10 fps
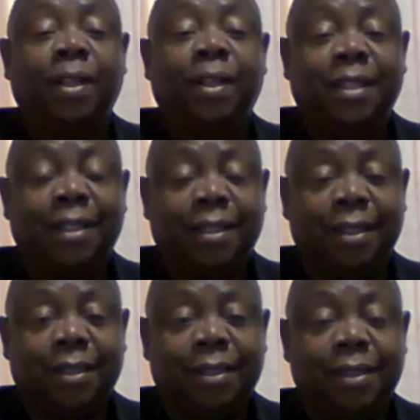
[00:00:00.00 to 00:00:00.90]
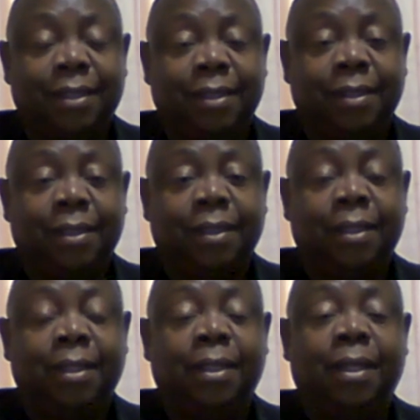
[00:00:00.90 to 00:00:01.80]
indebted
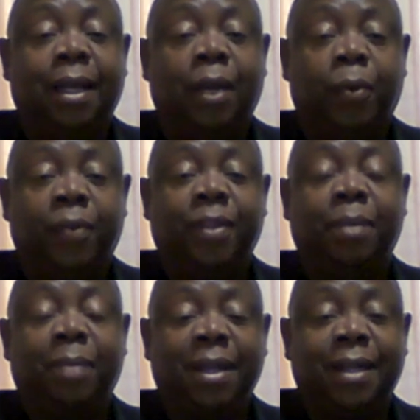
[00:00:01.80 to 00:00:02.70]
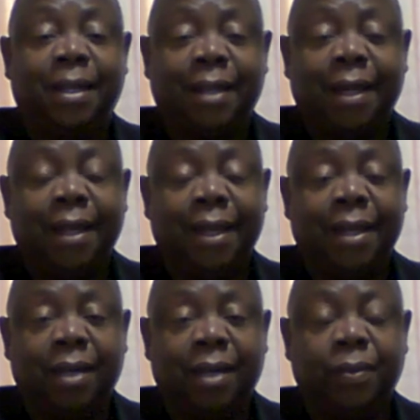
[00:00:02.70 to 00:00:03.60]
uh, with the money that I
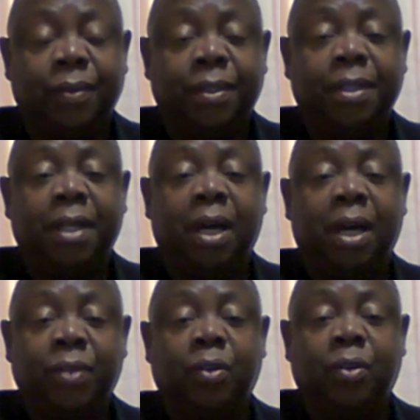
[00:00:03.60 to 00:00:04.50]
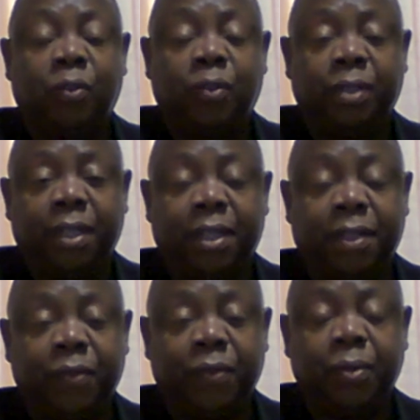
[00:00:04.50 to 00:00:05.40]
earn now. Now they go for debt
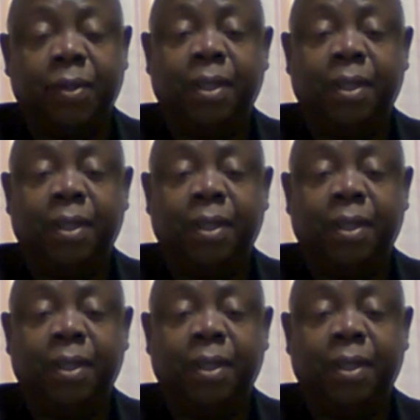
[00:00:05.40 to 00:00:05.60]
review.